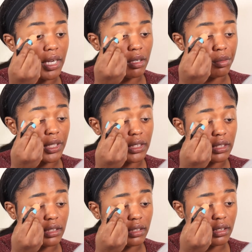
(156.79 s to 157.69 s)

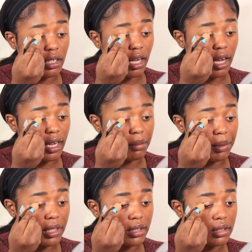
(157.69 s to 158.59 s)
Louise eye
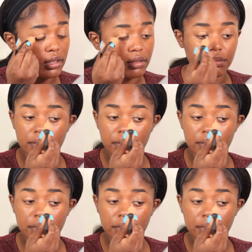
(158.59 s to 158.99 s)
base.